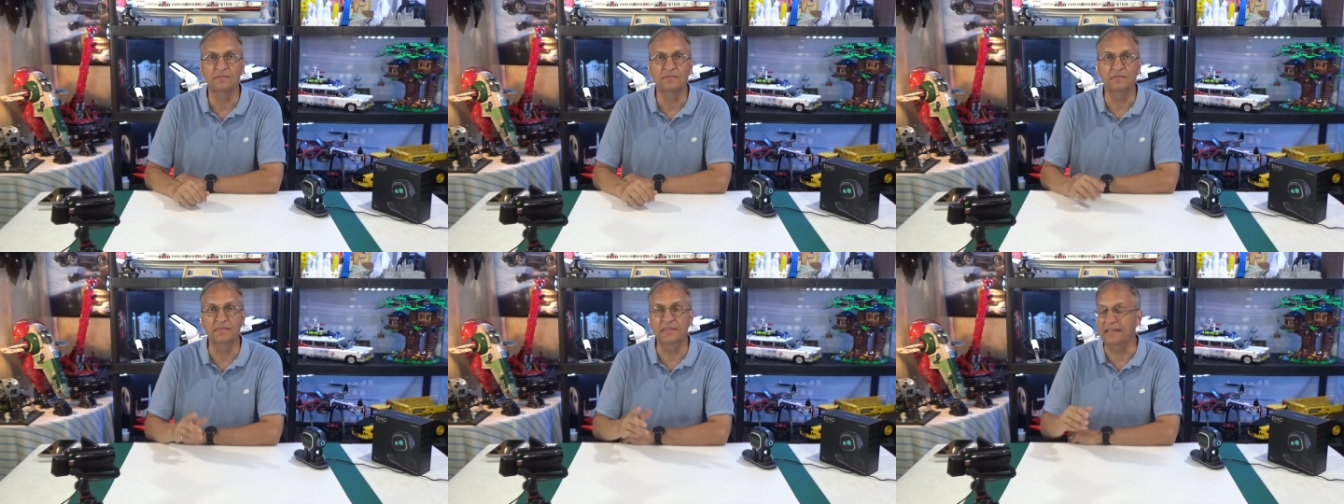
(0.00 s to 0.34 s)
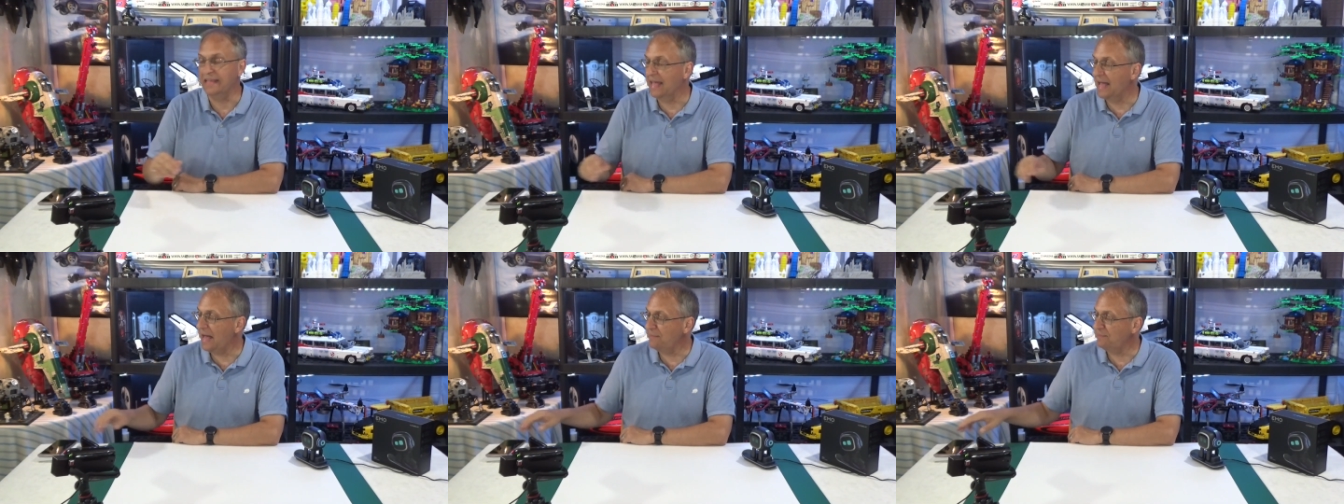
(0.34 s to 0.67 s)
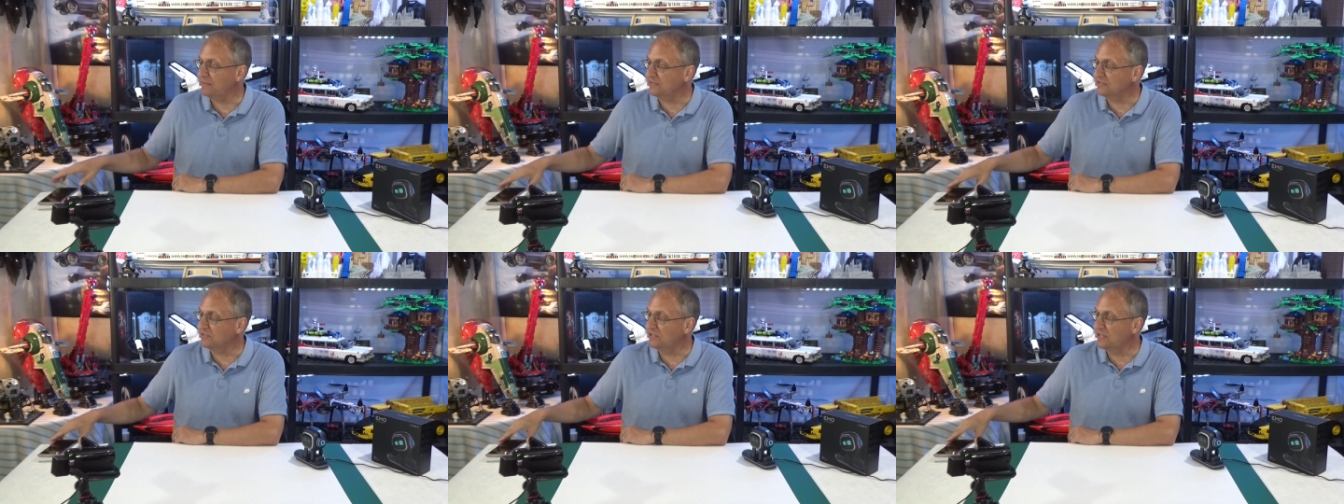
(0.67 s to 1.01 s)
The app
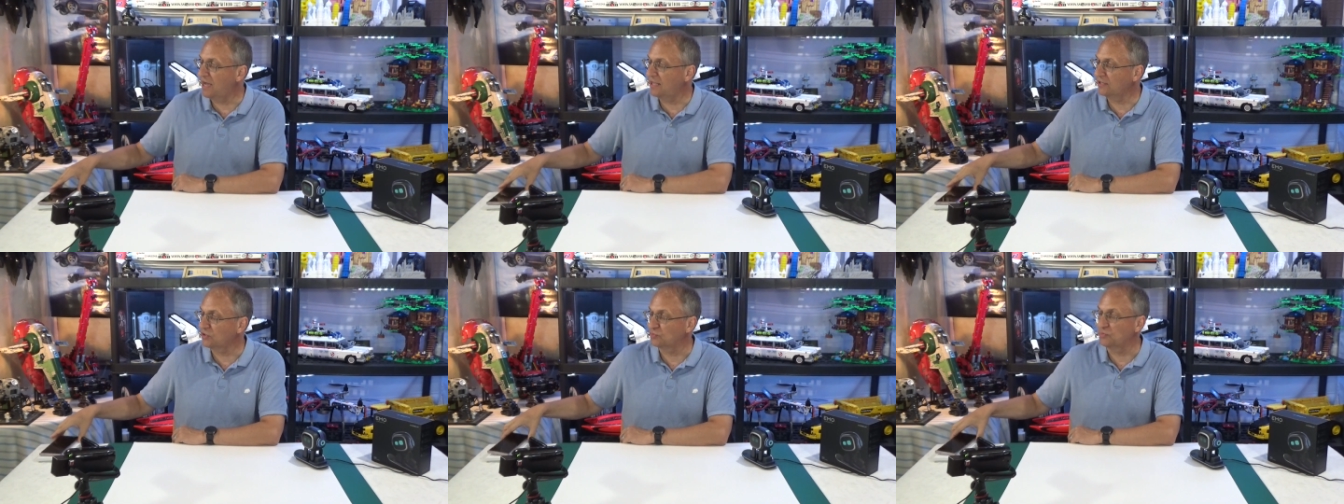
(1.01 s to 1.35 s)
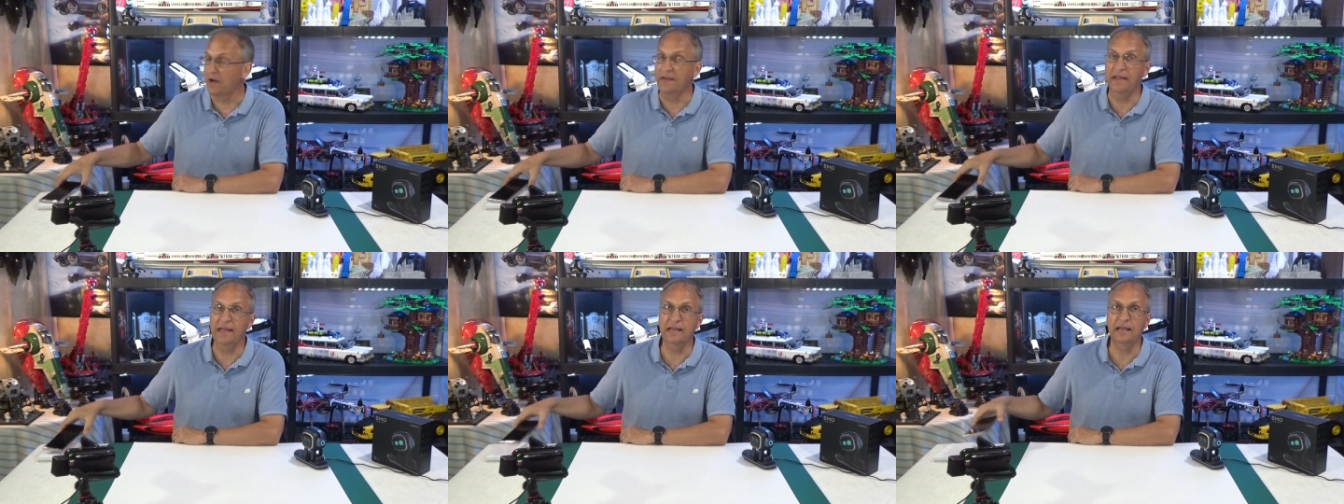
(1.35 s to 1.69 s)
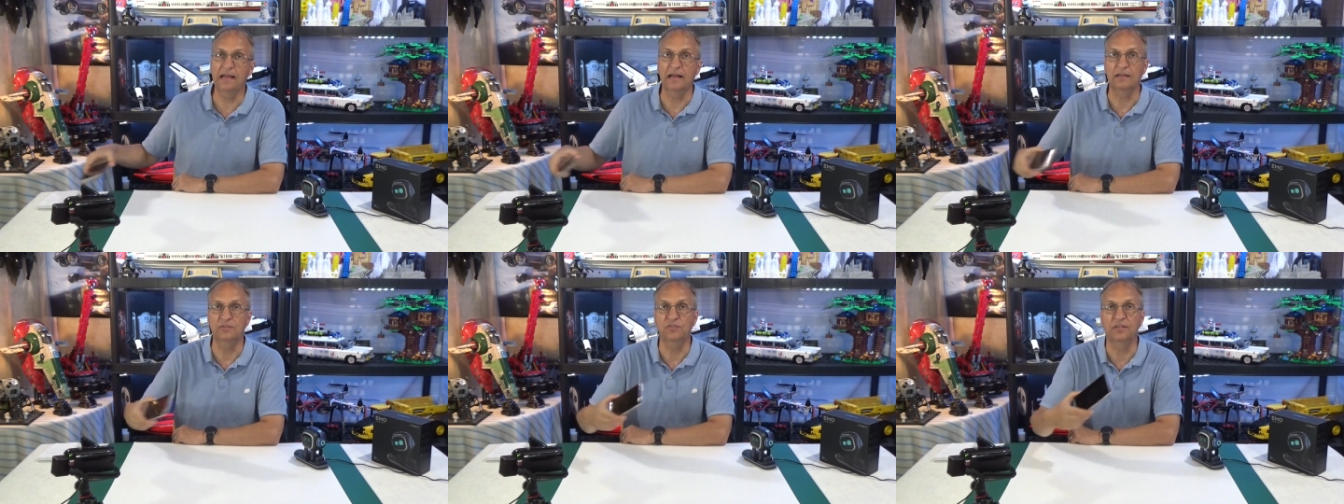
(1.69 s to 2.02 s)
is not running,
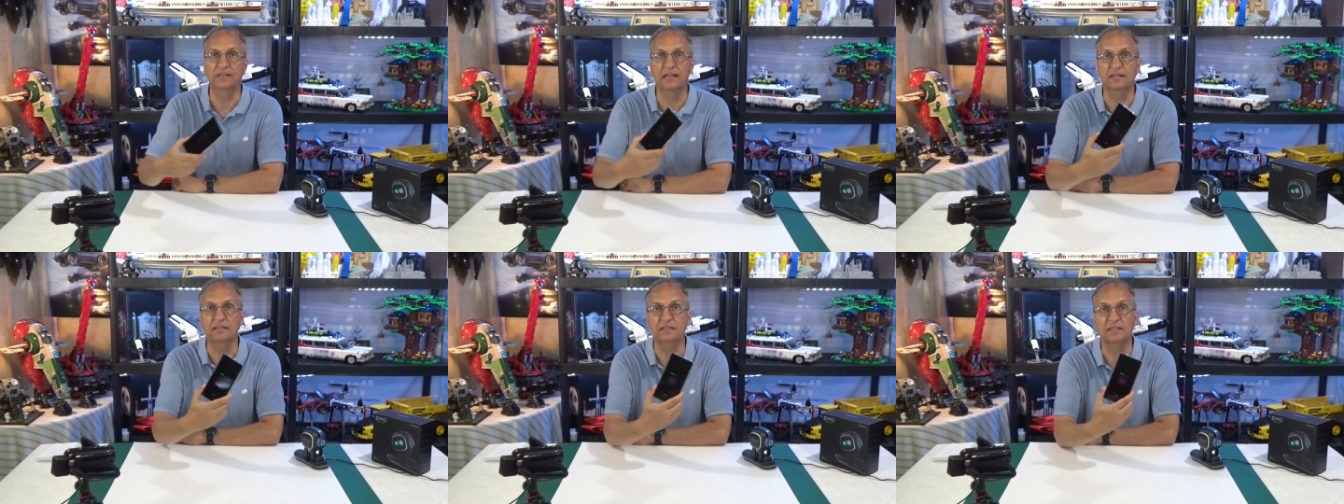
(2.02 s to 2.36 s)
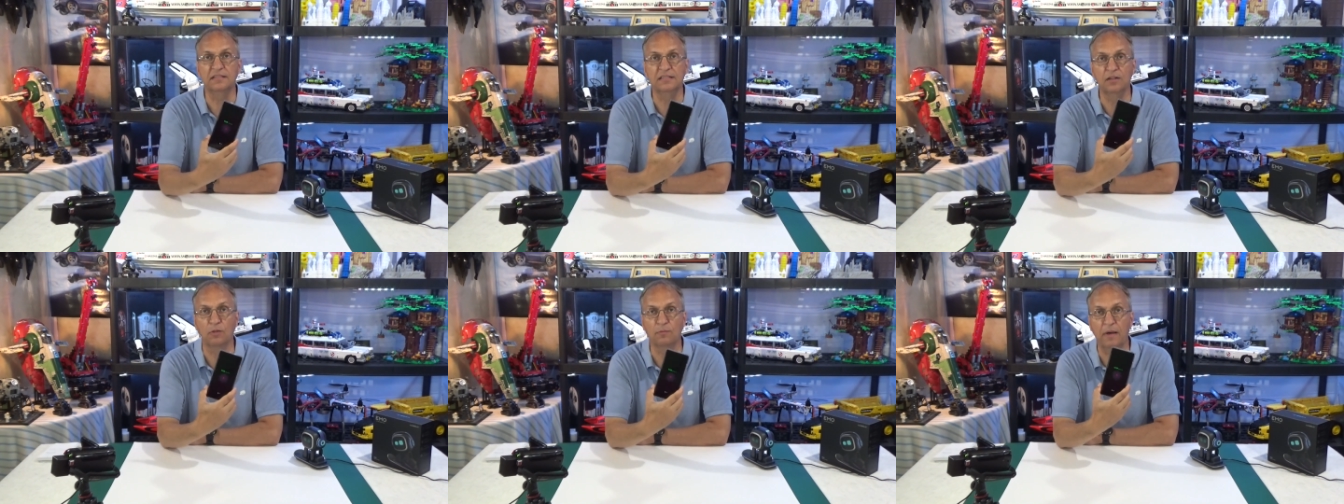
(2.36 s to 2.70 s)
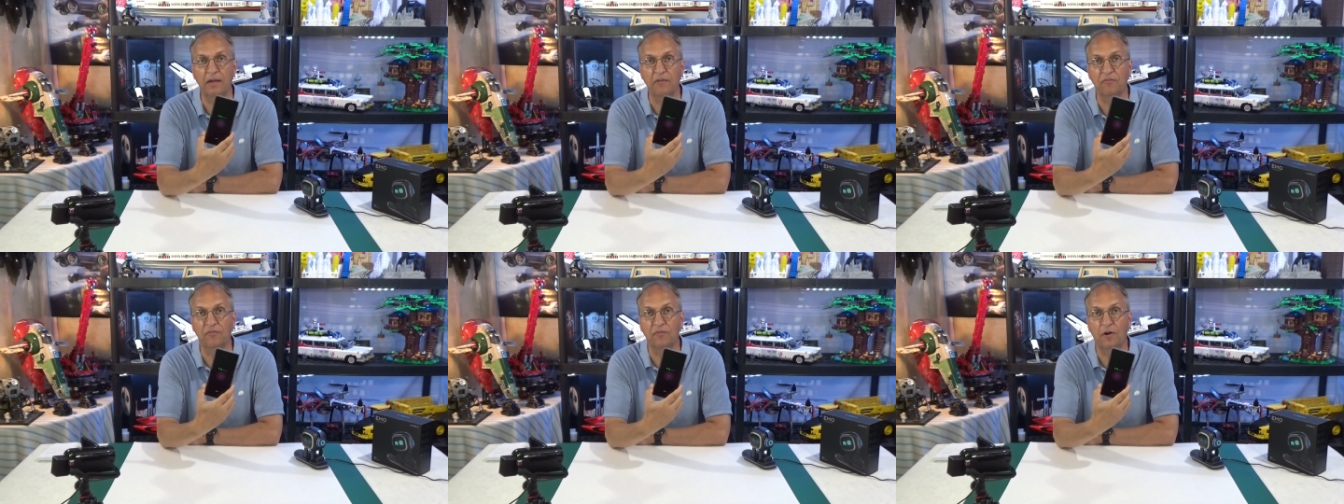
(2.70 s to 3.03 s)
as you can see on
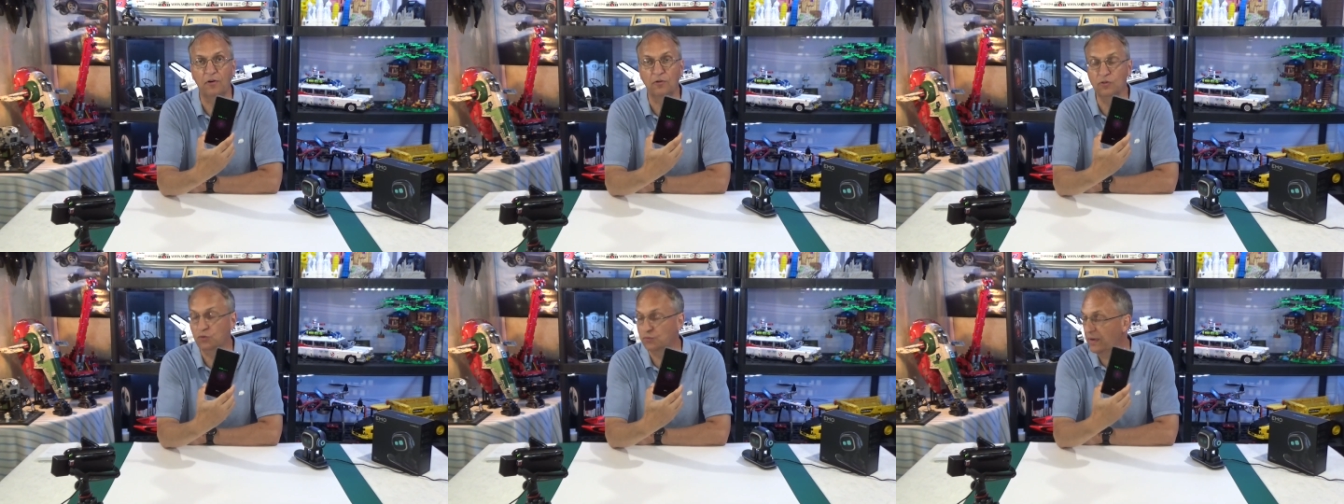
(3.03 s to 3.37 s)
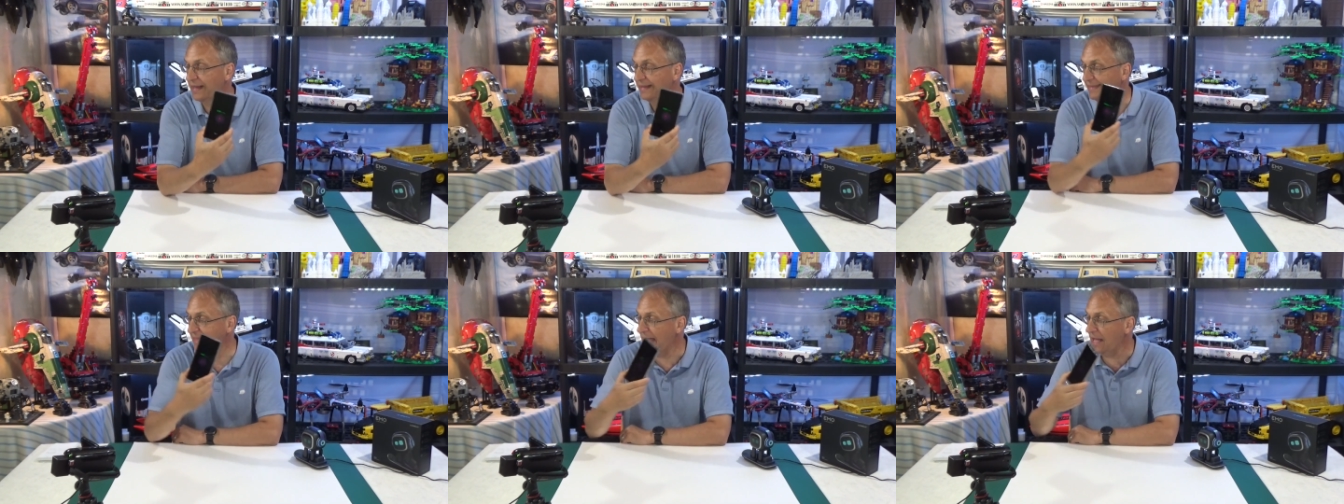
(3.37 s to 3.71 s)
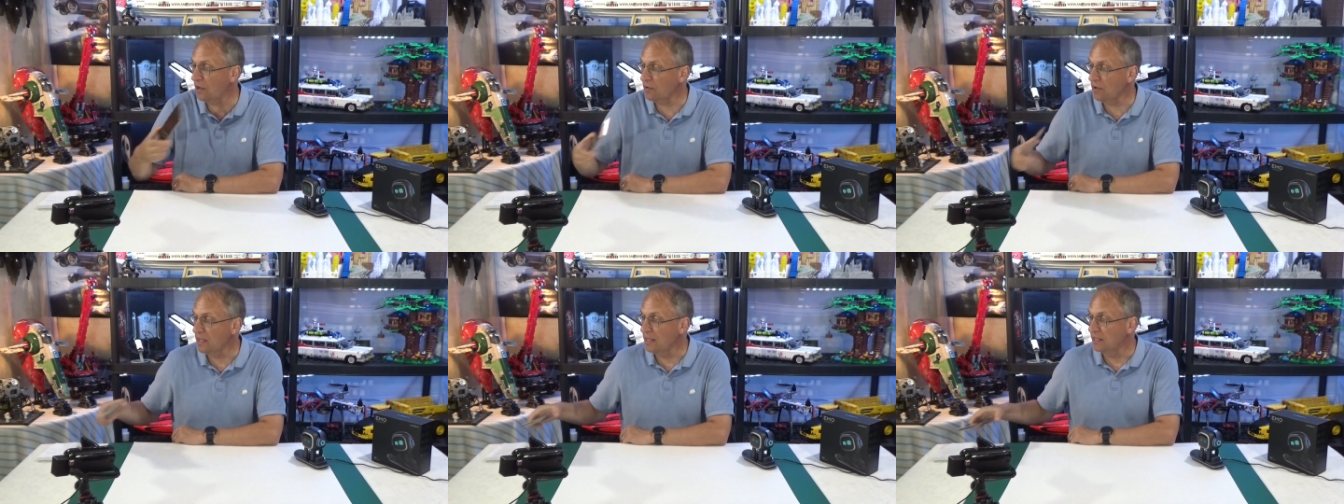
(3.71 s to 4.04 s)
my phone right
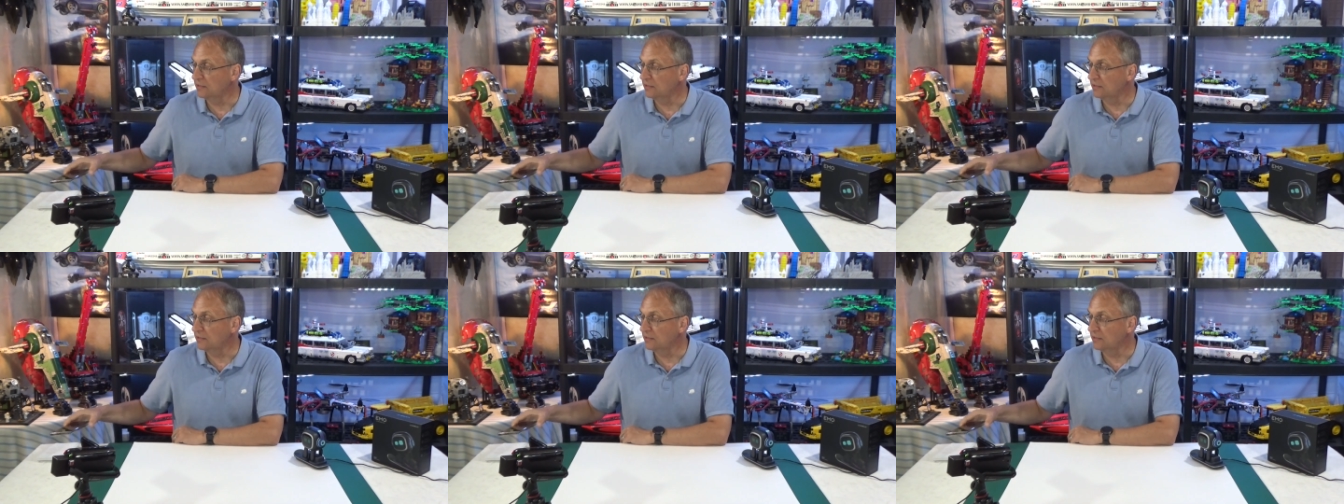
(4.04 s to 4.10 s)
now.